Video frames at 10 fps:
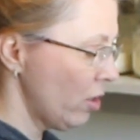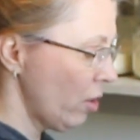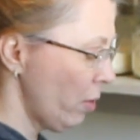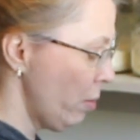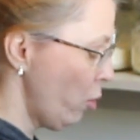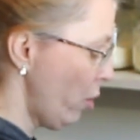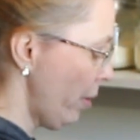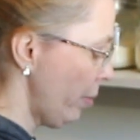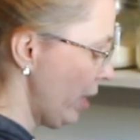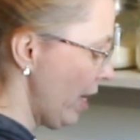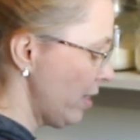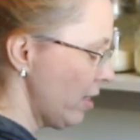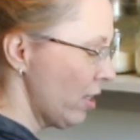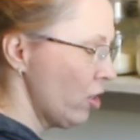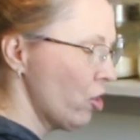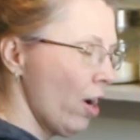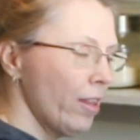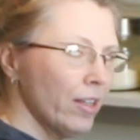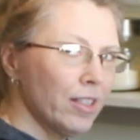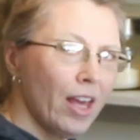So I'm going to pour my molasses and try
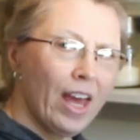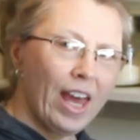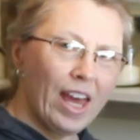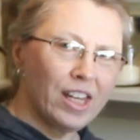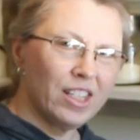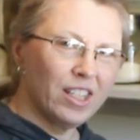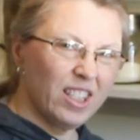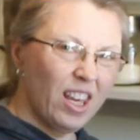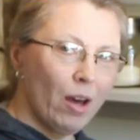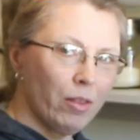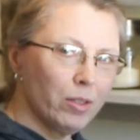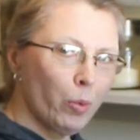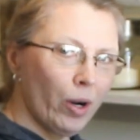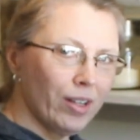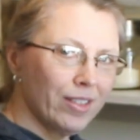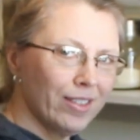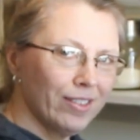this and see how this works.